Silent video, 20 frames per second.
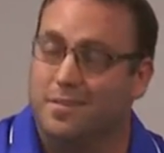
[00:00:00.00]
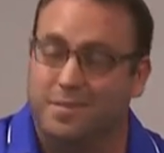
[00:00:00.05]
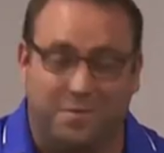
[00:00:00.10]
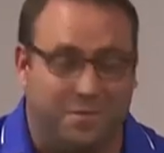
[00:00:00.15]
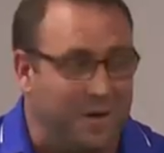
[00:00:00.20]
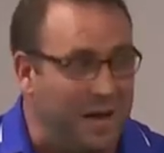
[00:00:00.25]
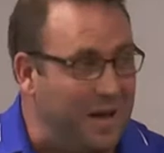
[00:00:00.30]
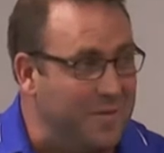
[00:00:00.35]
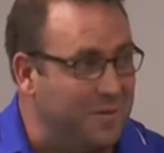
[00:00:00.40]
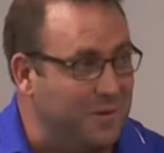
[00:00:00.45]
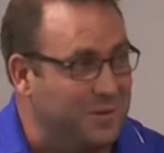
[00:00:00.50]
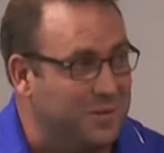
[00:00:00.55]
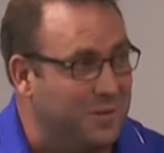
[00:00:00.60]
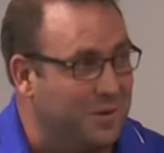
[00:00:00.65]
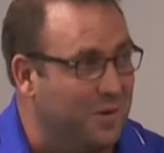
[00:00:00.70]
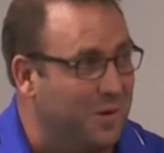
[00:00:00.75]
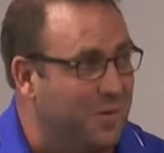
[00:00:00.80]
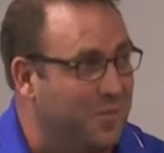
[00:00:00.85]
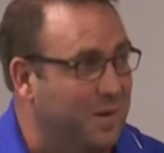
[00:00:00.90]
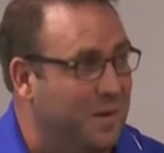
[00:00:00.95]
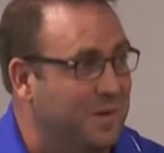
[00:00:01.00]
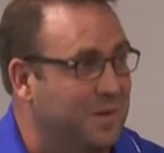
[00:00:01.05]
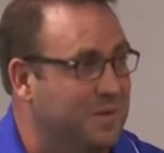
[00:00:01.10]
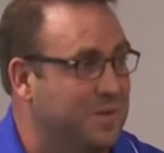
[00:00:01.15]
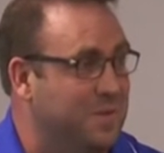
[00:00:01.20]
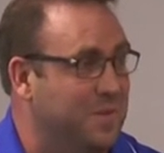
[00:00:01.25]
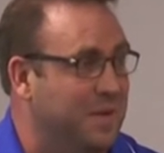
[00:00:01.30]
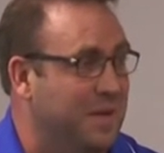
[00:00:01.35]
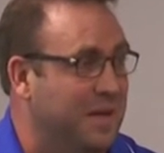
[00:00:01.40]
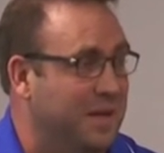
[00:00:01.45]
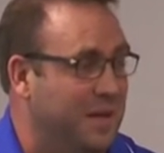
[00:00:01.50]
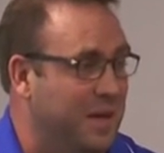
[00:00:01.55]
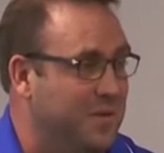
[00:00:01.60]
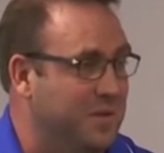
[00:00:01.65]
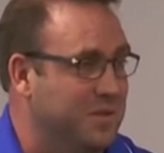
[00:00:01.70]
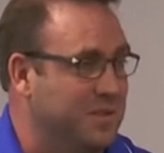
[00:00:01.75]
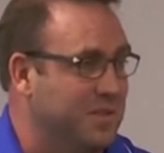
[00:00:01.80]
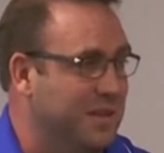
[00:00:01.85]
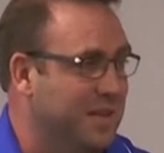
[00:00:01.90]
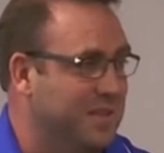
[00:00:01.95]
5 years ago, everybody looked at me like I
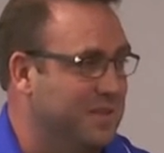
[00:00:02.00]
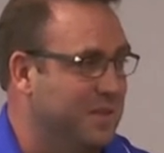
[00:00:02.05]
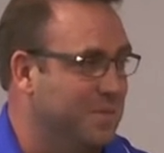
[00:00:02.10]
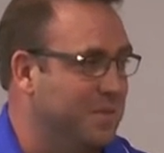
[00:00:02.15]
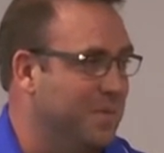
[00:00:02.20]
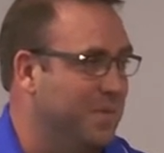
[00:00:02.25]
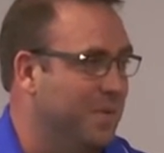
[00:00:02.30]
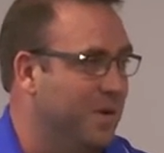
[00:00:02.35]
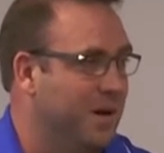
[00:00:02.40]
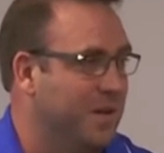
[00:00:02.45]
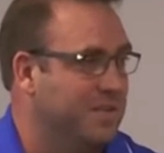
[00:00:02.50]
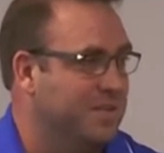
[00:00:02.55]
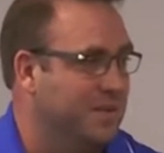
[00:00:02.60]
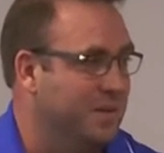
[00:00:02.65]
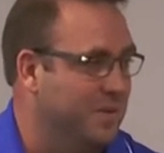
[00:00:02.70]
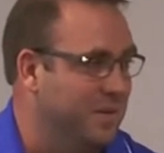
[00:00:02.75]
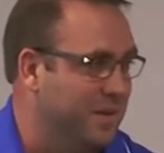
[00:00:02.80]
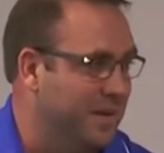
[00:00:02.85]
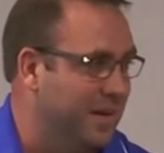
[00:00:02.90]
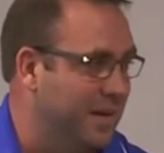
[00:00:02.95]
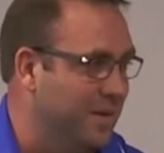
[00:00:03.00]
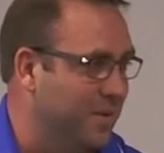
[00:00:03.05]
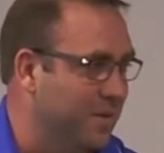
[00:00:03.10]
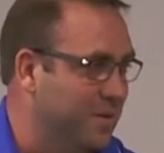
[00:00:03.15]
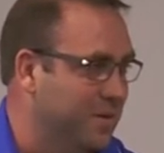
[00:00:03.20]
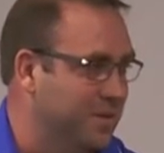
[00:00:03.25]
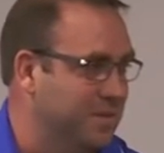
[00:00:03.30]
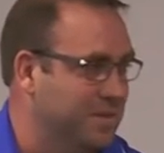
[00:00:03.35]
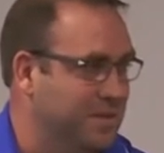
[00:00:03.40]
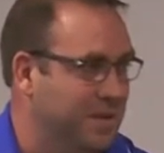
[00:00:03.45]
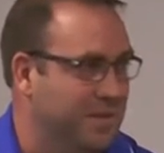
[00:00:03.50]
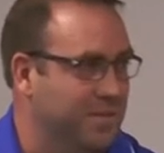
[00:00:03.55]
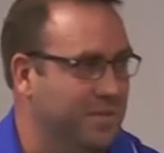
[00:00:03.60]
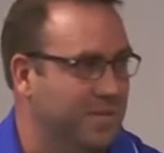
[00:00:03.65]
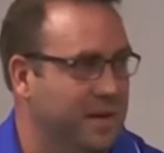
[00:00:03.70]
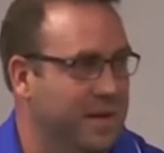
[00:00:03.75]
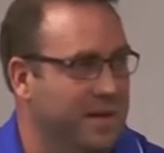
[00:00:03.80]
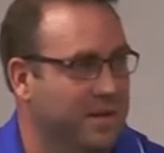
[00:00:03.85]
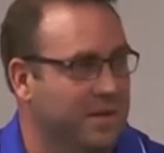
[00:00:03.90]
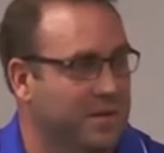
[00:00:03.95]
was nuts up in Wausau when I ordered stuff
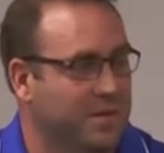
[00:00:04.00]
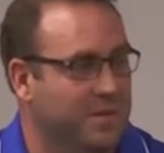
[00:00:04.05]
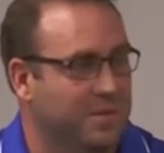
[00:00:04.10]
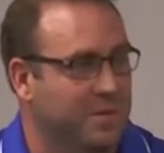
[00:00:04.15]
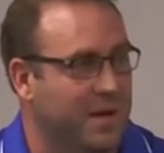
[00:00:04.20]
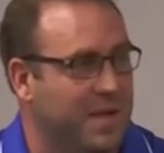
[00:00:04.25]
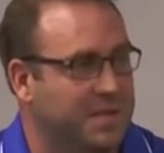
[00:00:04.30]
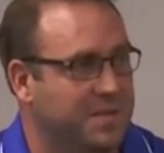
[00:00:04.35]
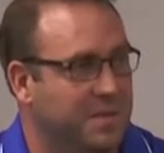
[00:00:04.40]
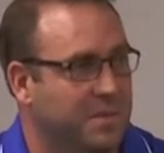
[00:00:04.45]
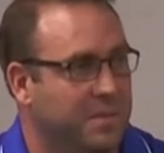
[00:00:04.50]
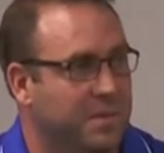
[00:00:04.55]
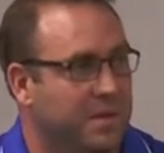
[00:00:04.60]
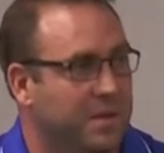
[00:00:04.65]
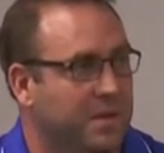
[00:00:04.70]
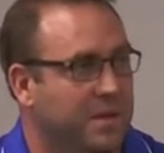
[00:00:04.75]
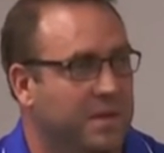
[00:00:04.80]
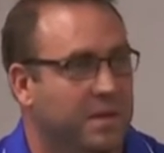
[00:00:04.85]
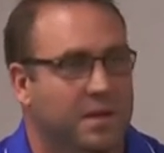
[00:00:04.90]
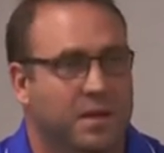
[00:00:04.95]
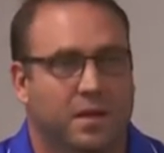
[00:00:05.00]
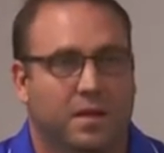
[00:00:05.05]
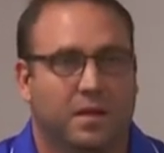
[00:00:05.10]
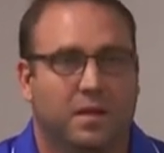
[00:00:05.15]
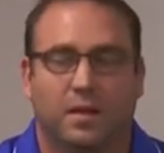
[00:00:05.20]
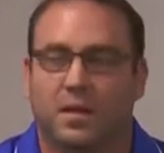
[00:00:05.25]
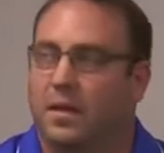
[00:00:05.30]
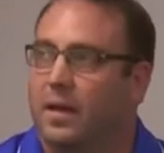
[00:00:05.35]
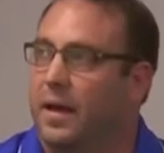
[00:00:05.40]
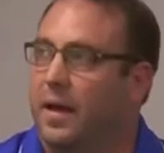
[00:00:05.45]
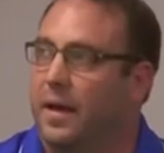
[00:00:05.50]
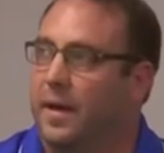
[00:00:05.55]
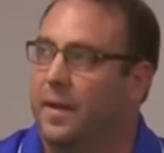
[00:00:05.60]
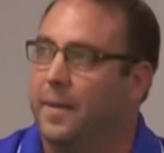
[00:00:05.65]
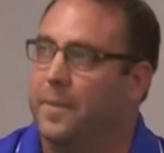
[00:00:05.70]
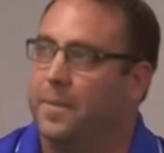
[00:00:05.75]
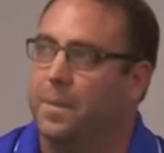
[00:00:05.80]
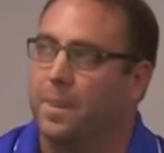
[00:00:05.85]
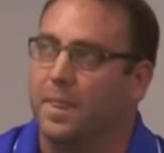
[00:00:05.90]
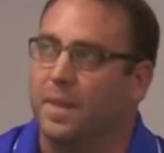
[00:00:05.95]
for ankle arthroscopy,
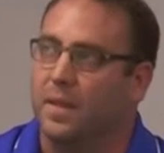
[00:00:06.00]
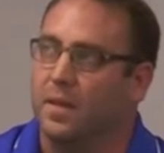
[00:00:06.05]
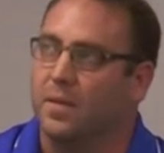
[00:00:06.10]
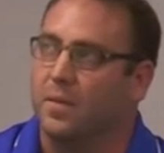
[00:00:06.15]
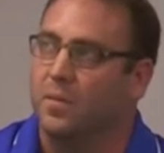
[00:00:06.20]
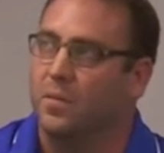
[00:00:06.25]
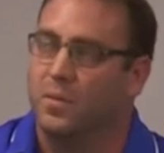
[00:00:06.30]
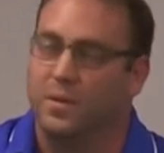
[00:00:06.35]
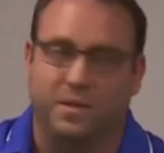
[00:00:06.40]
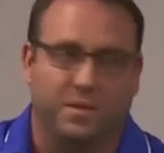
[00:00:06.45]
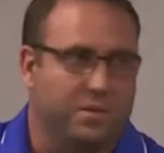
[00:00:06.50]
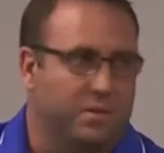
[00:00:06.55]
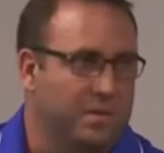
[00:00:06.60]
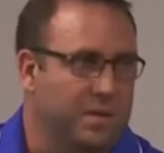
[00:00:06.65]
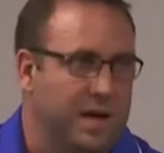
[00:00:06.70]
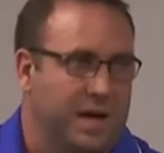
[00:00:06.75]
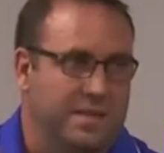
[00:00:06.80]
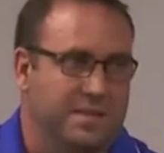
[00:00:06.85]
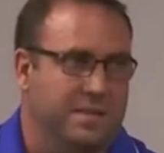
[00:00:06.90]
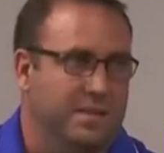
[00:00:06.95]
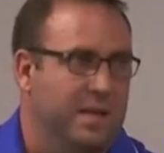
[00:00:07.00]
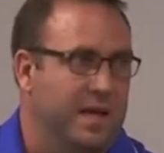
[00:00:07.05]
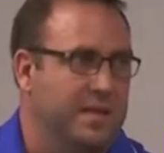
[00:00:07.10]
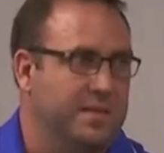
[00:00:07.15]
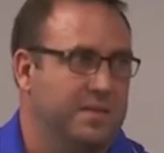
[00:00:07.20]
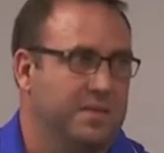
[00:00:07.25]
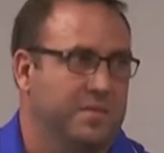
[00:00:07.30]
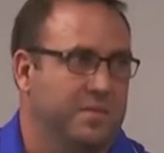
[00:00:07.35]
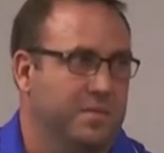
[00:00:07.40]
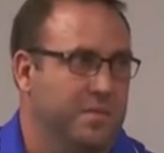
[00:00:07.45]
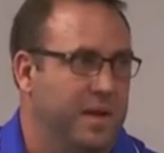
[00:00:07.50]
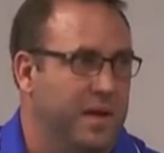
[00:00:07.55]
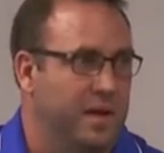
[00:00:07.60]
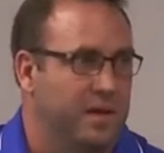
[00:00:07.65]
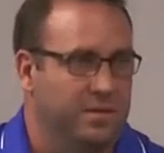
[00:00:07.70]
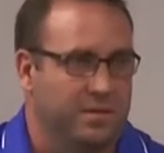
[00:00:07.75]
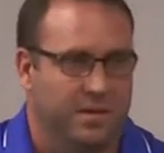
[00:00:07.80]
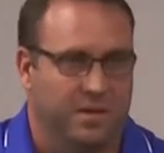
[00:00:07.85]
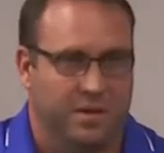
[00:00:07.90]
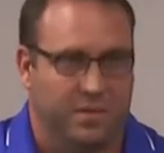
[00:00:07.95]
and we do lots and lots of them
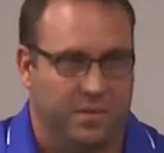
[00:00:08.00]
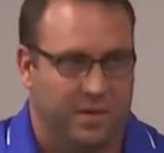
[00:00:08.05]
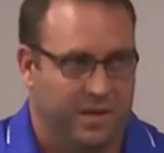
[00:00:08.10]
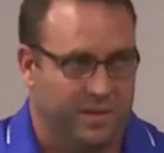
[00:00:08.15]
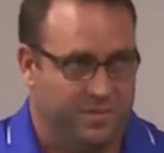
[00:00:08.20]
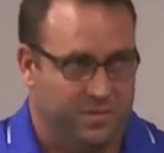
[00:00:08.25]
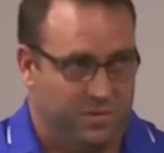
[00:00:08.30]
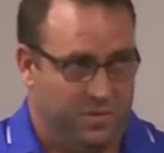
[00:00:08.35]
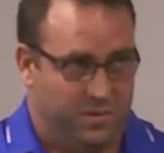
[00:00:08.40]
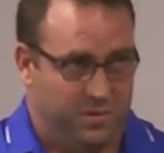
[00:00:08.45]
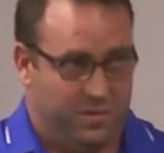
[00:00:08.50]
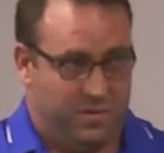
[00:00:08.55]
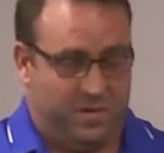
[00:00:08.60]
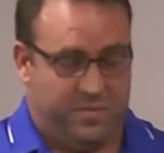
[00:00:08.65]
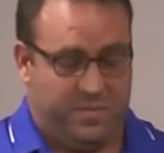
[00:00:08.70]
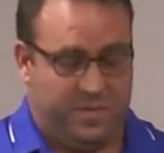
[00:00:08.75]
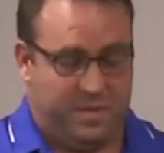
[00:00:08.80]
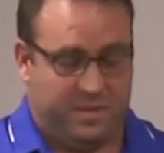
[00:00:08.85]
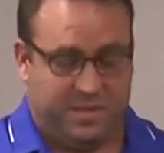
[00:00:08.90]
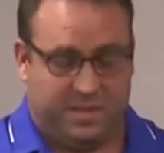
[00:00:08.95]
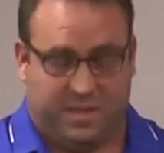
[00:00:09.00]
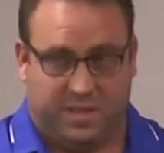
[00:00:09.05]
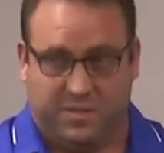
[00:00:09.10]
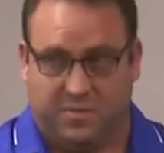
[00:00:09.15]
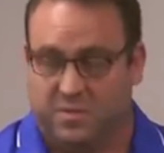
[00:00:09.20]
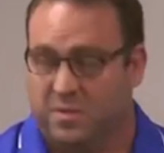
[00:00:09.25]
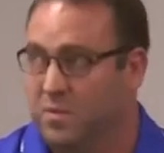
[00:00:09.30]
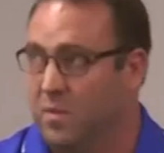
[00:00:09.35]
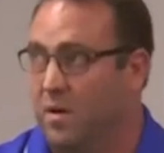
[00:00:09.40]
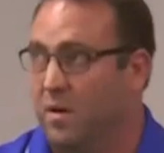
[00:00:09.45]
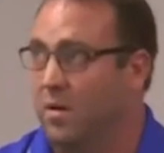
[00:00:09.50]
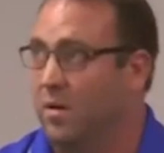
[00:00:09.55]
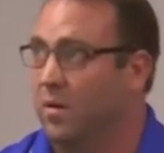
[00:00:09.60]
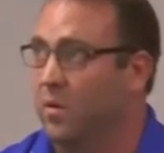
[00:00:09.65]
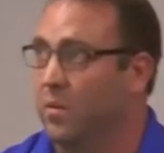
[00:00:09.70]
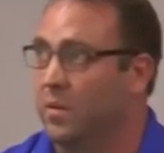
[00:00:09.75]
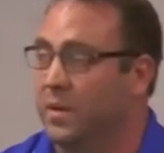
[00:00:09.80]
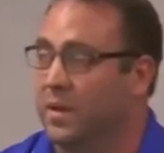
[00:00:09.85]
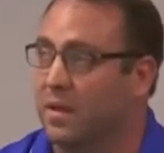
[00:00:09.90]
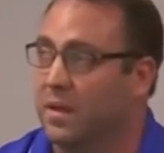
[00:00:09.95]
now. You know, we have 2 or 3 of them on the schedule tomorrow.
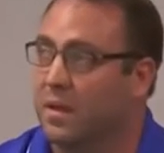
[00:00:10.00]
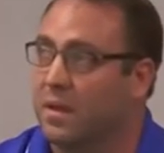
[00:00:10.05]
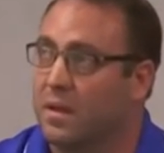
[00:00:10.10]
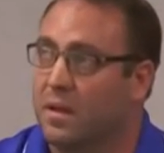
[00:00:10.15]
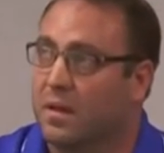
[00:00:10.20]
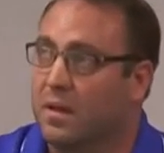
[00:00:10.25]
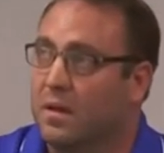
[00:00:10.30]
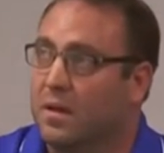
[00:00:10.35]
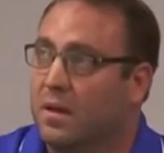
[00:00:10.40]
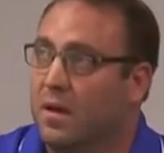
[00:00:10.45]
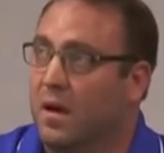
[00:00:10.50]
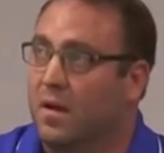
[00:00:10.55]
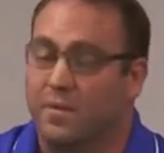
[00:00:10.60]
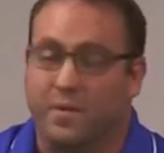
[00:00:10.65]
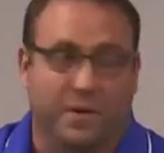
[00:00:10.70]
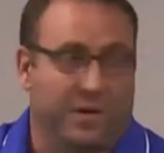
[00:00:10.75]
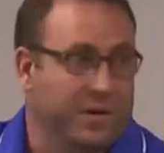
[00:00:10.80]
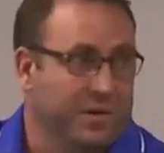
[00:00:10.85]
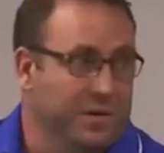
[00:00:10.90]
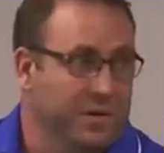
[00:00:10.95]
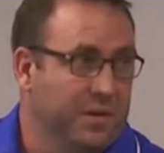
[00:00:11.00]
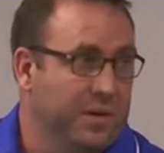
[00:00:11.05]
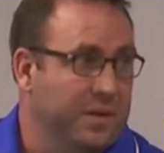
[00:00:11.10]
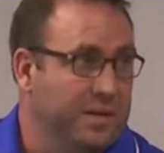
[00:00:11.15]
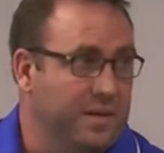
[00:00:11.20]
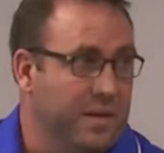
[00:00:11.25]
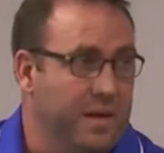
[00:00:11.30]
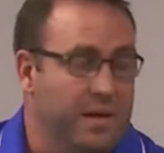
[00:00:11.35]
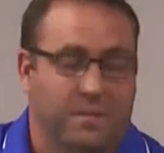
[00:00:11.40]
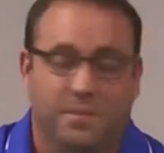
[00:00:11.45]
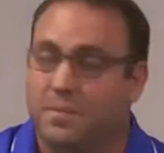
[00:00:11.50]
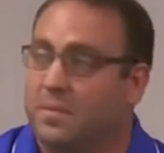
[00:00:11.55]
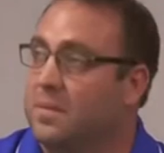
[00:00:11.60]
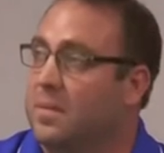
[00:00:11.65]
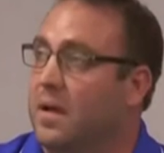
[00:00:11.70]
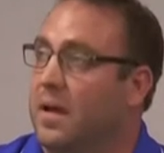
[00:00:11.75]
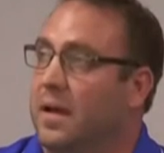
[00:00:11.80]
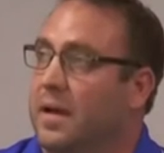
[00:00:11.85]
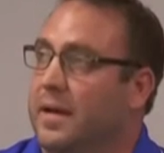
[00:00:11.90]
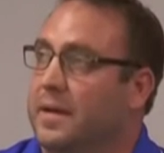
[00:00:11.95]
We are very good at
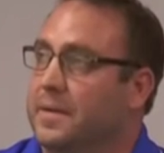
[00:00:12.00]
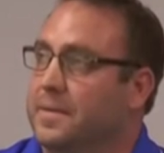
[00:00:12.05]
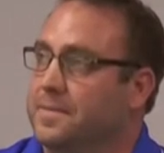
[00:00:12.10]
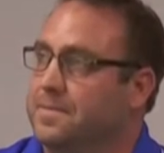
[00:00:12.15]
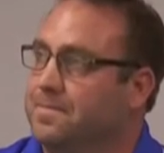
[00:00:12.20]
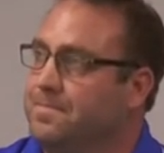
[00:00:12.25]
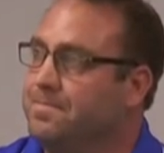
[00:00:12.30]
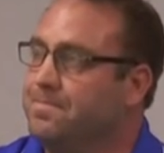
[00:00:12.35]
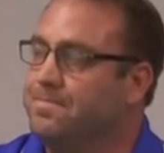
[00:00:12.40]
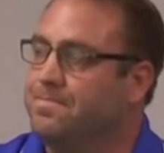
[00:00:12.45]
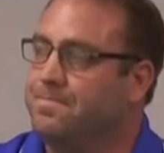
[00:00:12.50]
them.